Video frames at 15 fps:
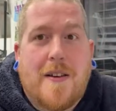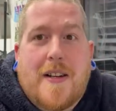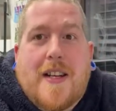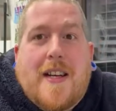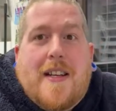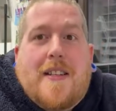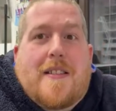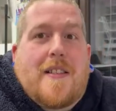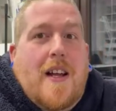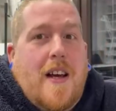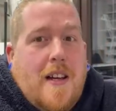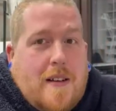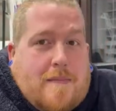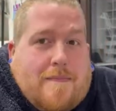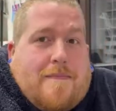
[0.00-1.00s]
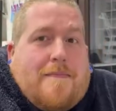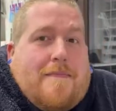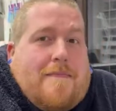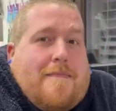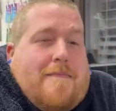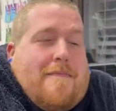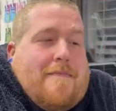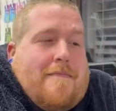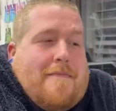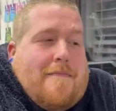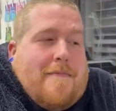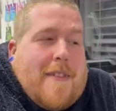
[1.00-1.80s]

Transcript: and it is like mm,